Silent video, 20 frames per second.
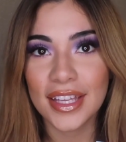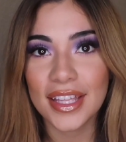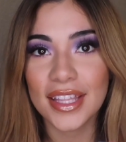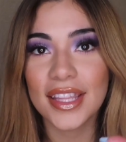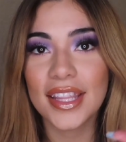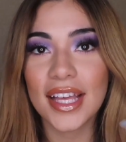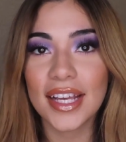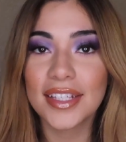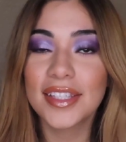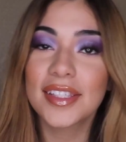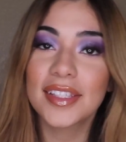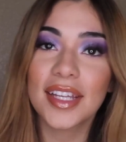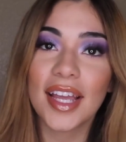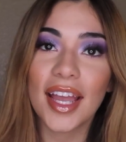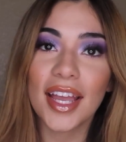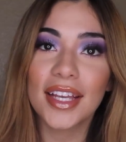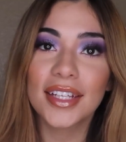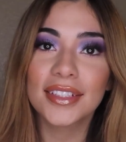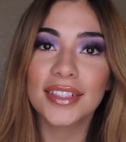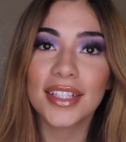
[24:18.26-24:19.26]
They
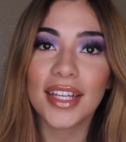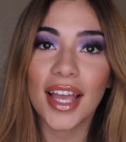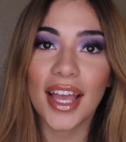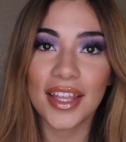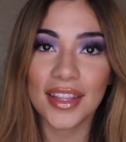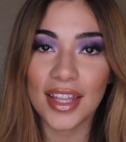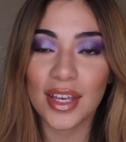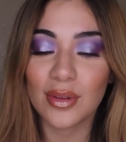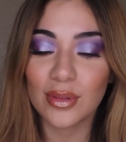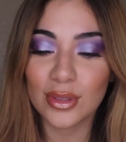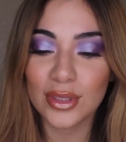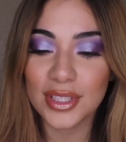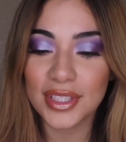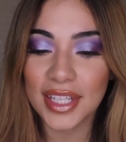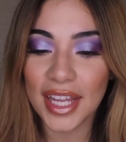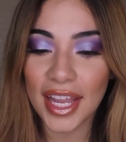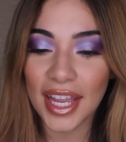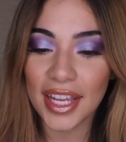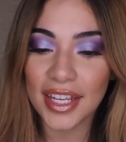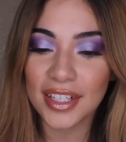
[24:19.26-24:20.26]
stain, and they will
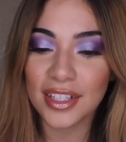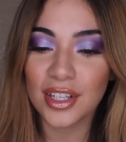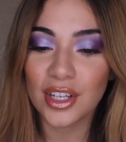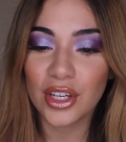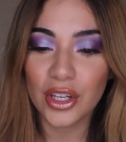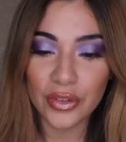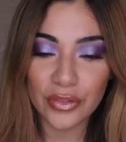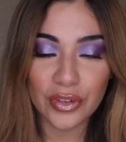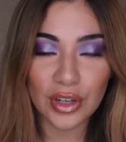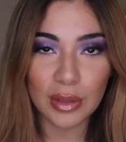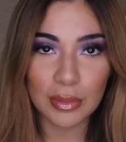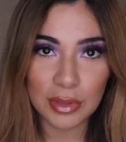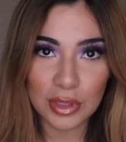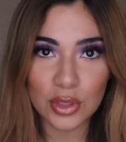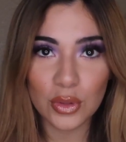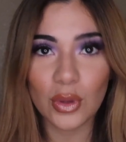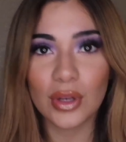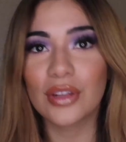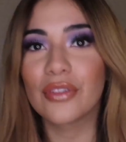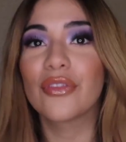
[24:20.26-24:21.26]
stain for up to
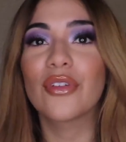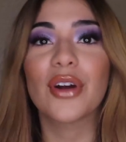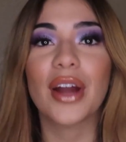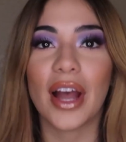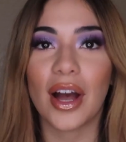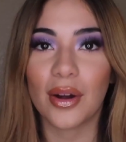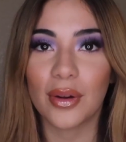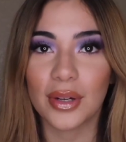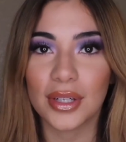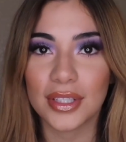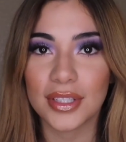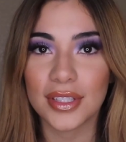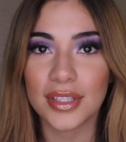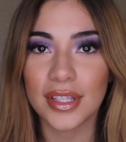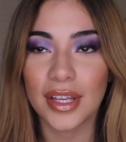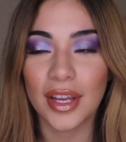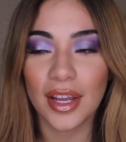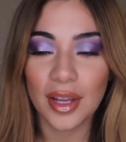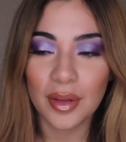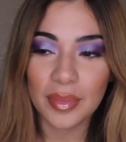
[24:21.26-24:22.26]
24 hours,
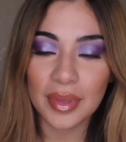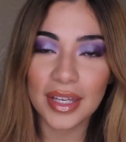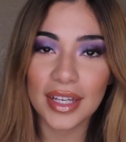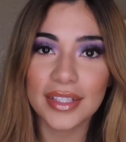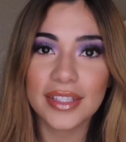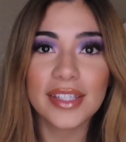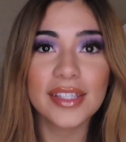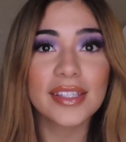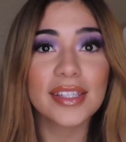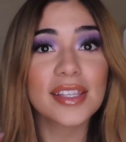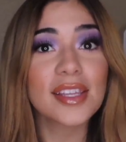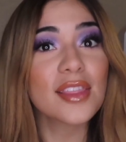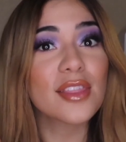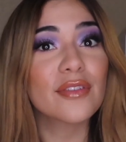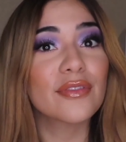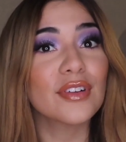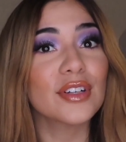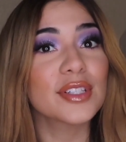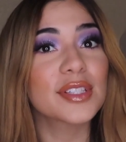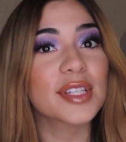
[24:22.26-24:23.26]
because this isn't the
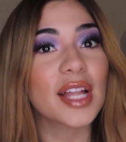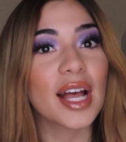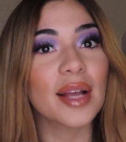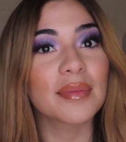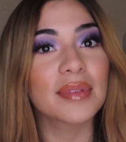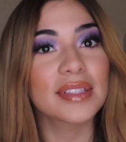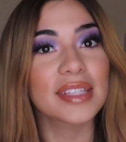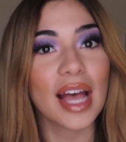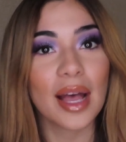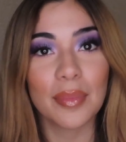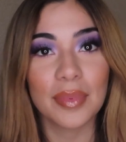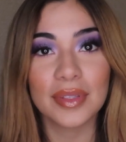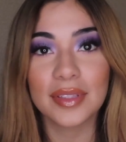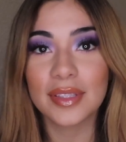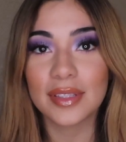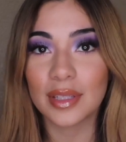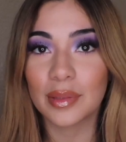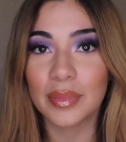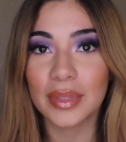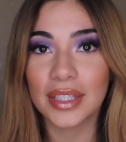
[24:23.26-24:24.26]
first time this
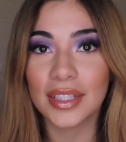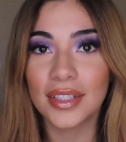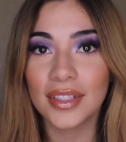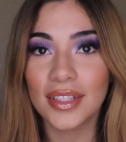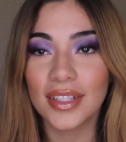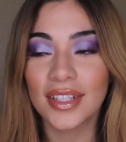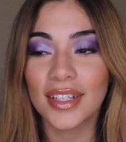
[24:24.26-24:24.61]
happens to me.